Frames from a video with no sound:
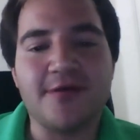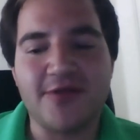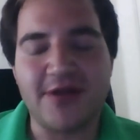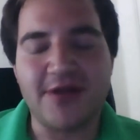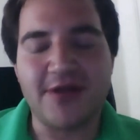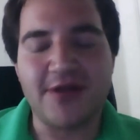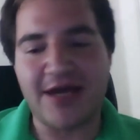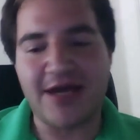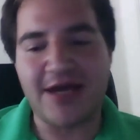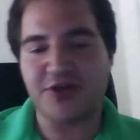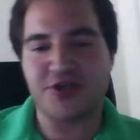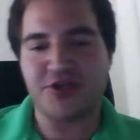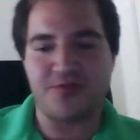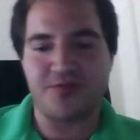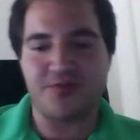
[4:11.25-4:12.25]
The
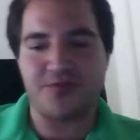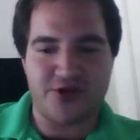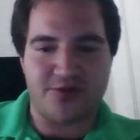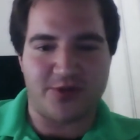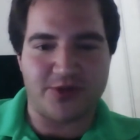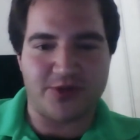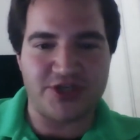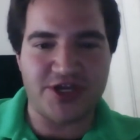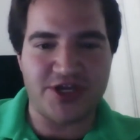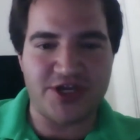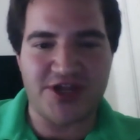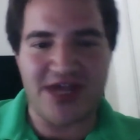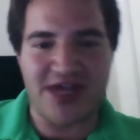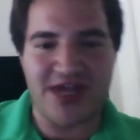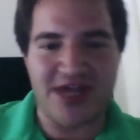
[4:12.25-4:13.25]
non-aggression principle just
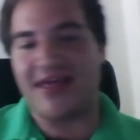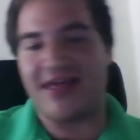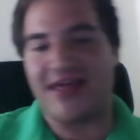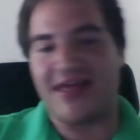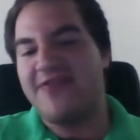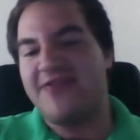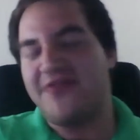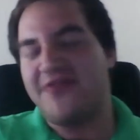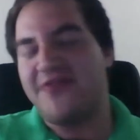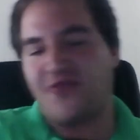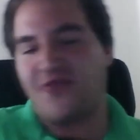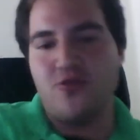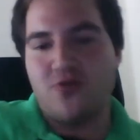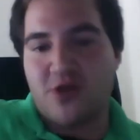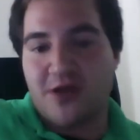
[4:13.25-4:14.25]
says that if
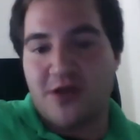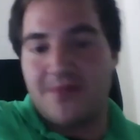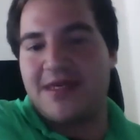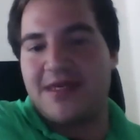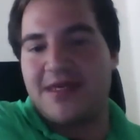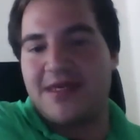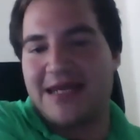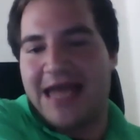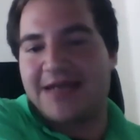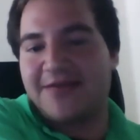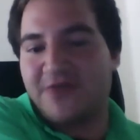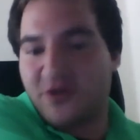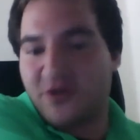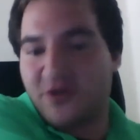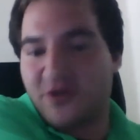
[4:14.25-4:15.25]
you commit an act of
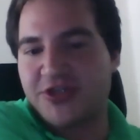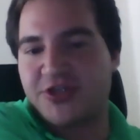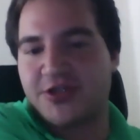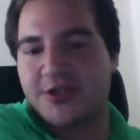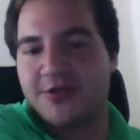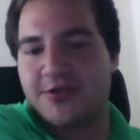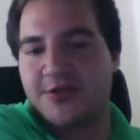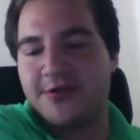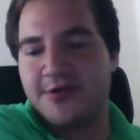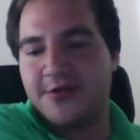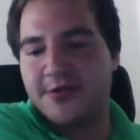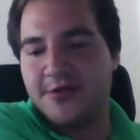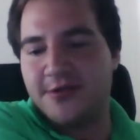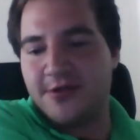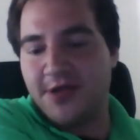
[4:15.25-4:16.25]
aggression
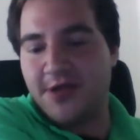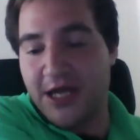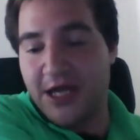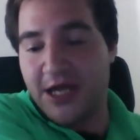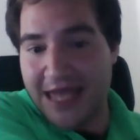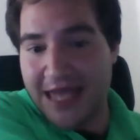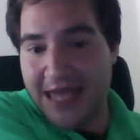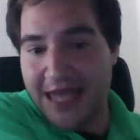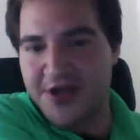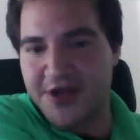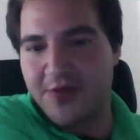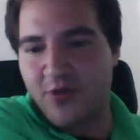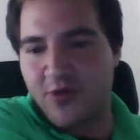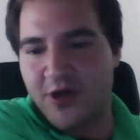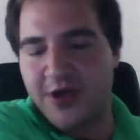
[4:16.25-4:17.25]
against
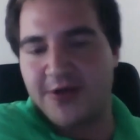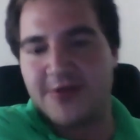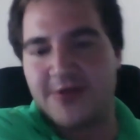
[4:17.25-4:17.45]
someone,